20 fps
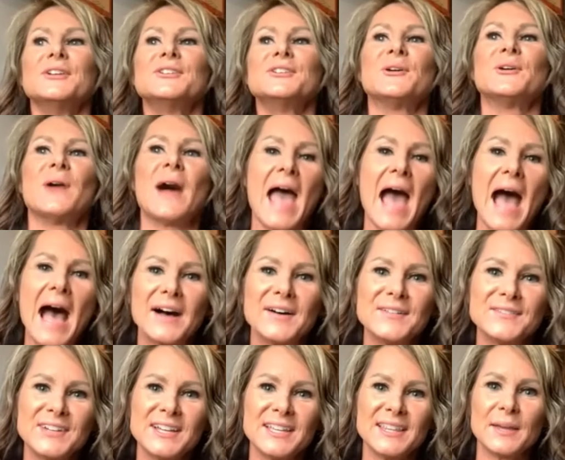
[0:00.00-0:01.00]
So I
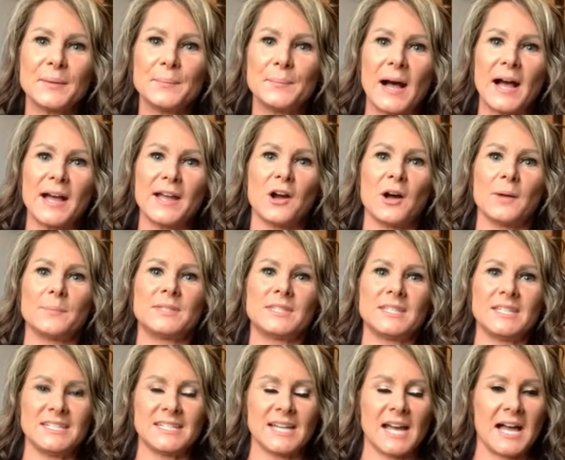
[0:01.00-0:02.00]
have the
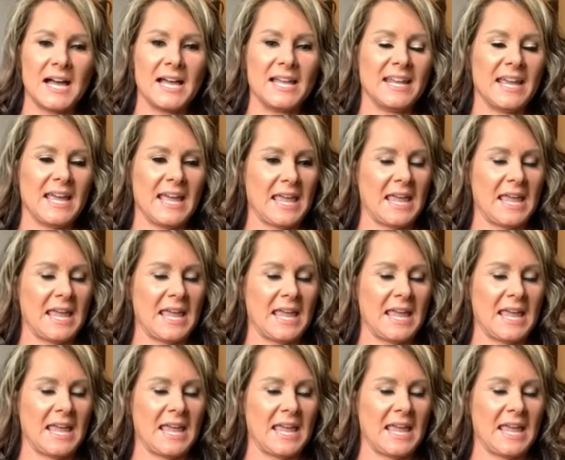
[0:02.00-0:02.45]
biopsy done,